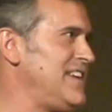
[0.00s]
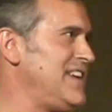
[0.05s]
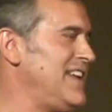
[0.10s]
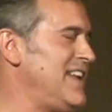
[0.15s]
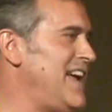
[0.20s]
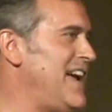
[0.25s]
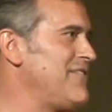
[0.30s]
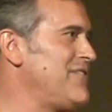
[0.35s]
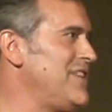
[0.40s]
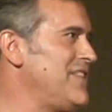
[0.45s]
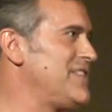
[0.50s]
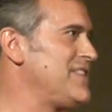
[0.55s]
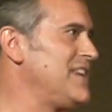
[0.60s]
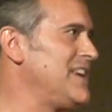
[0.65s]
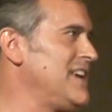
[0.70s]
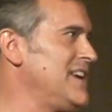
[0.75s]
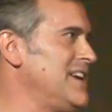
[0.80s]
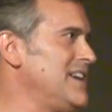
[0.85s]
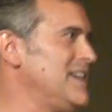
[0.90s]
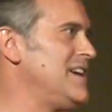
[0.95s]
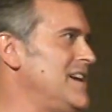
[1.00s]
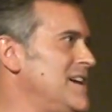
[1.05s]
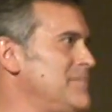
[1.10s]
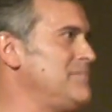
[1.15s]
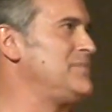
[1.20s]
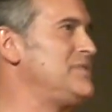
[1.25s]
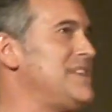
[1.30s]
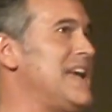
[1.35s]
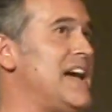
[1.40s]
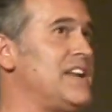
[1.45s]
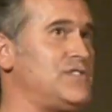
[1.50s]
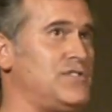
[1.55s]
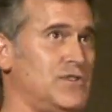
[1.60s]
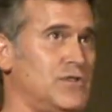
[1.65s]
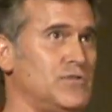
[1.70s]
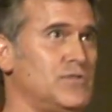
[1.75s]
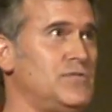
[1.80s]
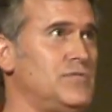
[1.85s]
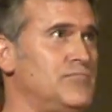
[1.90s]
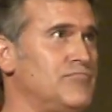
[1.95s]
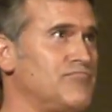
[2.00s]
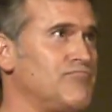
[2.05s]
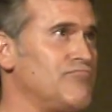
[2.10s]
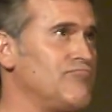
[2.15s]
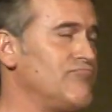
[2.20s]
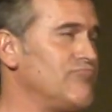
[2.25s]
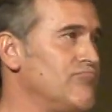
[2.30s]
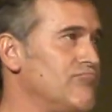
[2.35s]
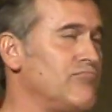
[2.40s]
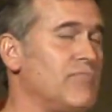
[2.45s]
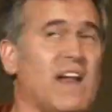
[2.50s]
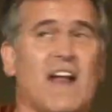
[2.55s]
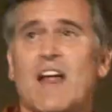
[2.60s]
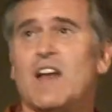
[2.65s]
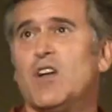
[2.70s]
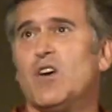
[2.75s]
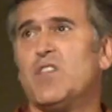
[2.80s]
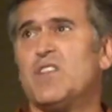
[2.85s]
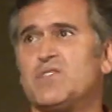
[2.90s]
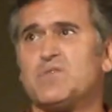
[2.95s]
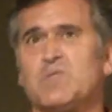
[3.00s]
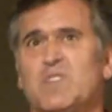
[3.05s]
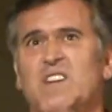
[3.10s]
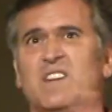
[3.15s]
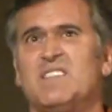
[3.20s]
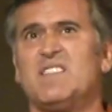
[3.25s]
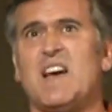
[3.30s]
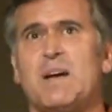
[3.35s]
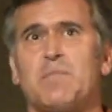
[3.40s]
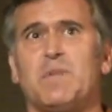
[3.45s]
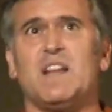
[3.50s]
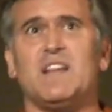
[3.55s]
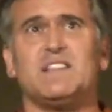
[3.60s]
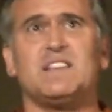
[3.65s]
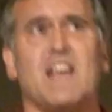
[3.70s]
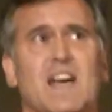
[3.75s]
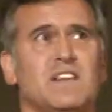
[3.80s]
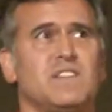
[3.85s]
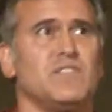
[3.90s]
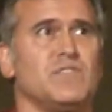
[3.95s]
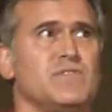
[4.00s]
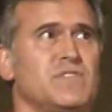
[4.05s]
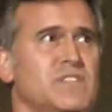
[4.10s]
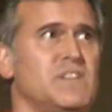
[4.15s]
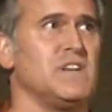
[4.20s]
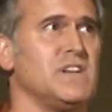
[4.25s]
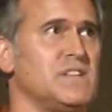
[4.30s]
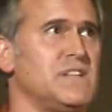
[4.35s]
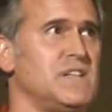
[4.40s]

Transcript: and everything um, tattooed. And I know there's really not many tattoos here